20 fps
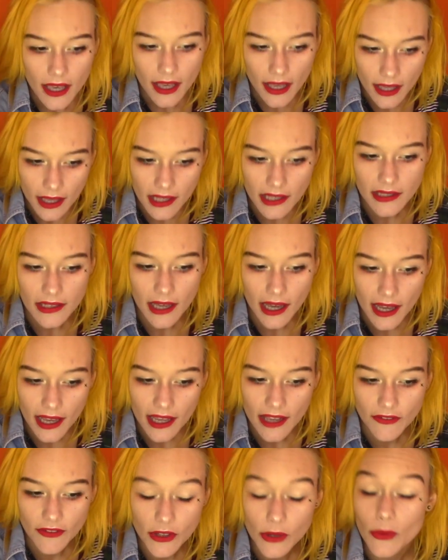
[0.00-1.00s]
And
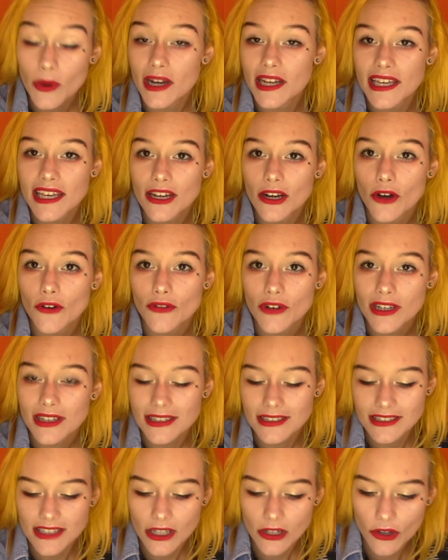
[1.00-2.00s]
if you wanna get over it,
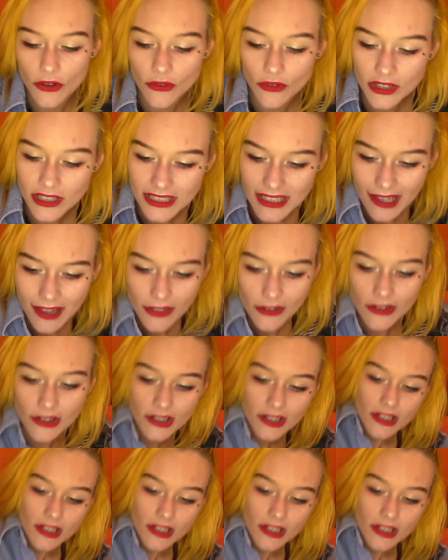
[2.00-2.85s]
let's get over it together.